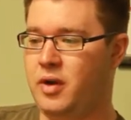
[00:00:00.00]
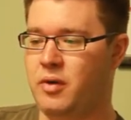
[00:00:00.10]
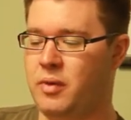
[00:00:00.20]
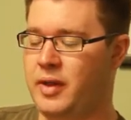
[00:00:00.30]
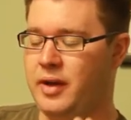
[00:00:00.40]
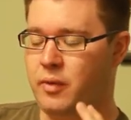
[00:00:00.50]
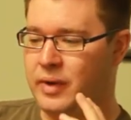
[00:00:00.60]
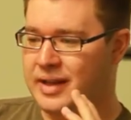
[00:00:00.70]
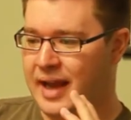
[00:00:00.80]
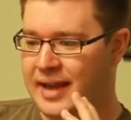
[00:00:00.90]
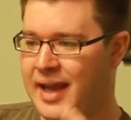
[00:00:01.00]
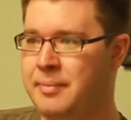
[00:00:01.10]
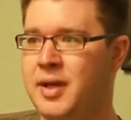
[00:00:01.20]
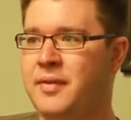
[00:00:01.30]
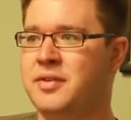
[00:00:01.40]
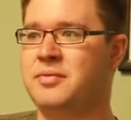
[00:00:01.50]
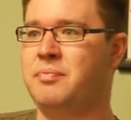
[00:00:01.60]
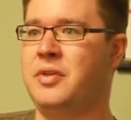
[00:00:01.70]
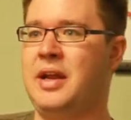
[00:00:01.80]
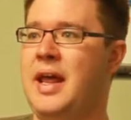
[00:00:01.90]
were like, we, I can't believe this is,
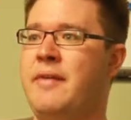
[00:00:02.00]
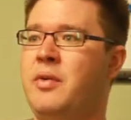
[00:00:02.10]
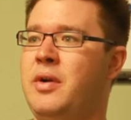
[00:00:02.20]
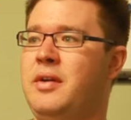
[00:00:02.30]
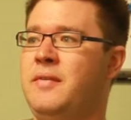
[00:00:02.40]
that everyone,